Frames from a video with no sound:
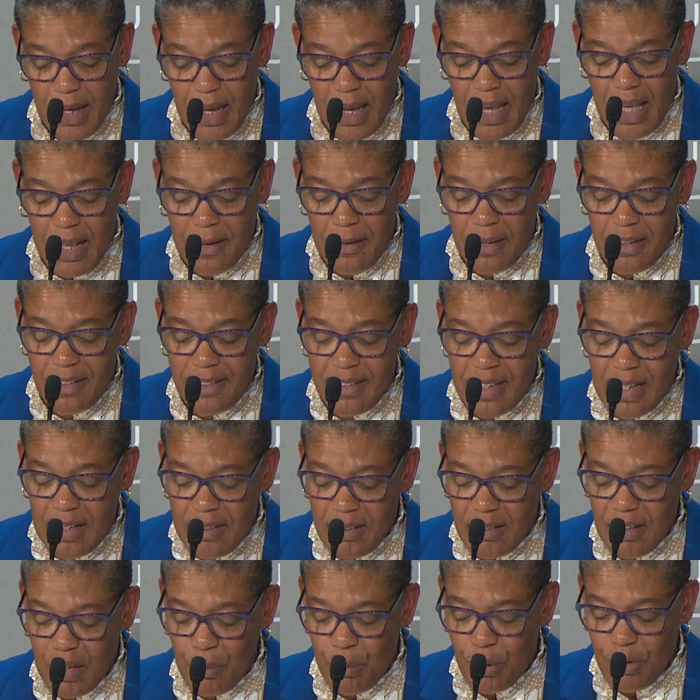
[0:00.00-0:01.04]
and
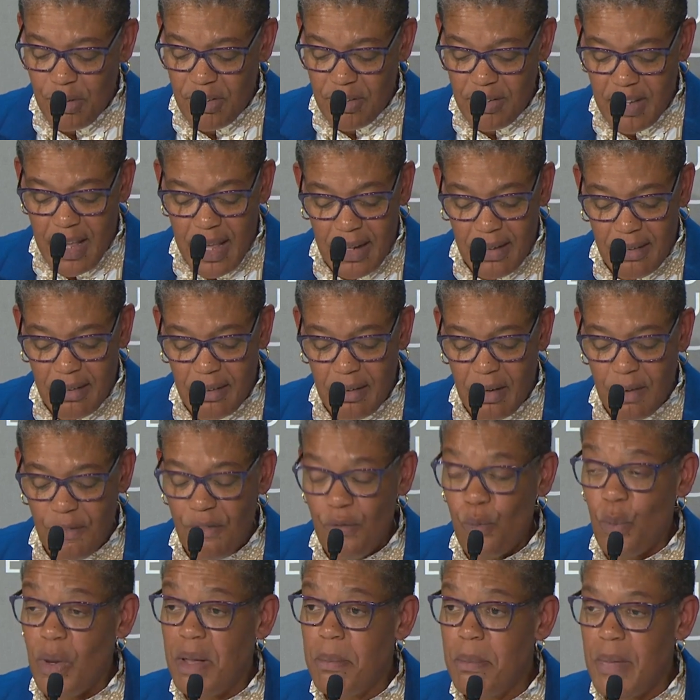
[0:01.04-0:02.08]
60%
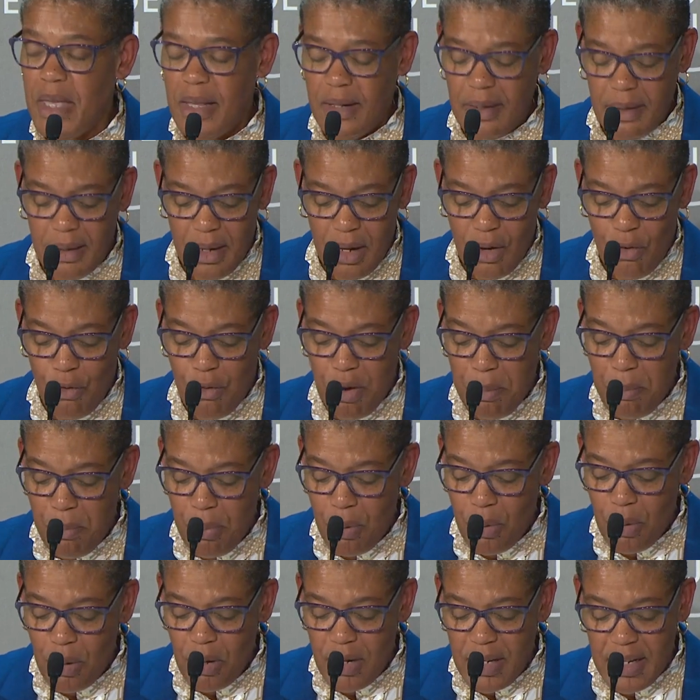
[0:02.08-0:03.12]
of women
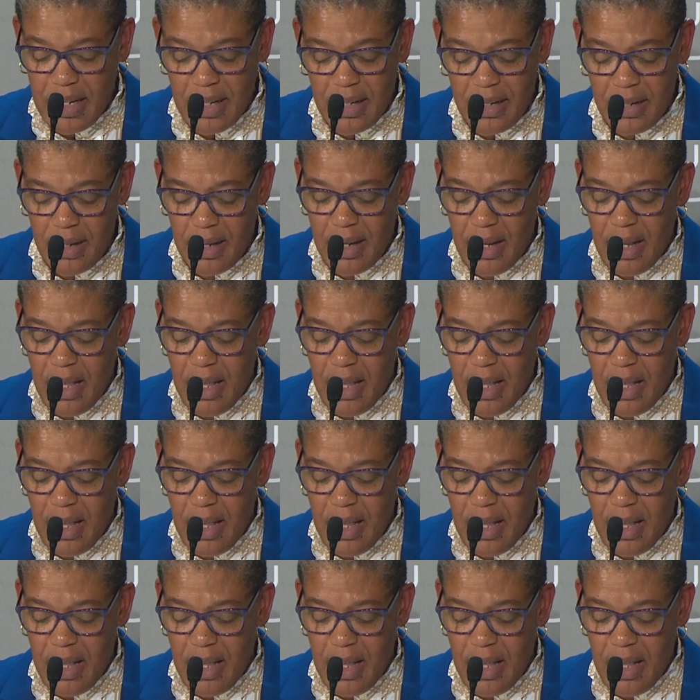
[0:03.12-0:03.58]
reported